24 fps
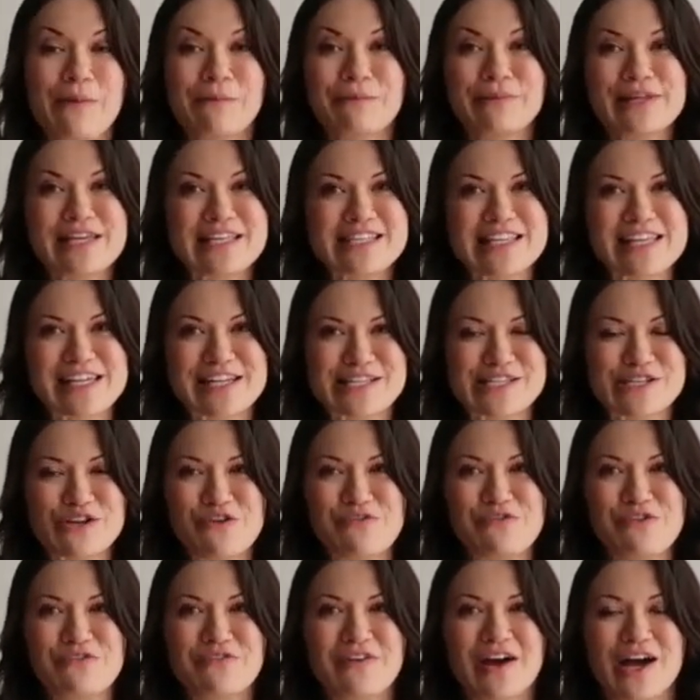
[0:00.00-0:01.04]
Please let us know
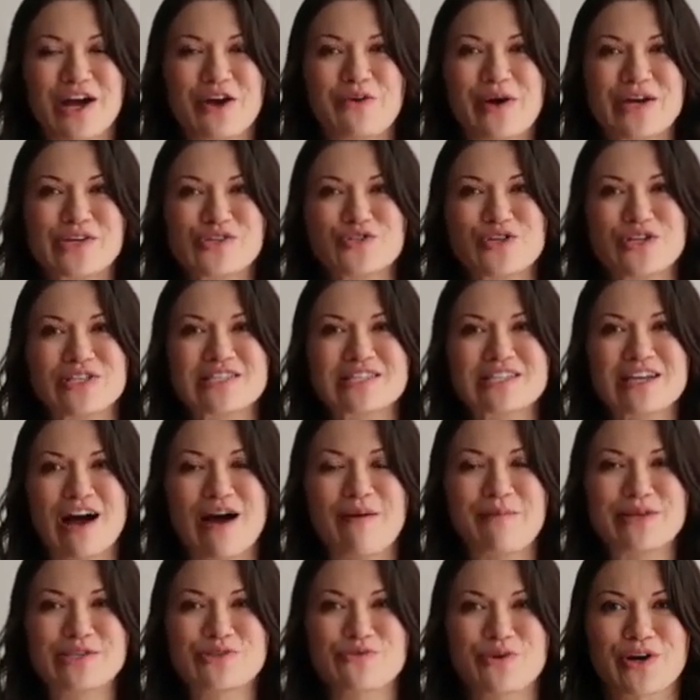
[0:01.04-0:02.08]
if you've got questions, comments,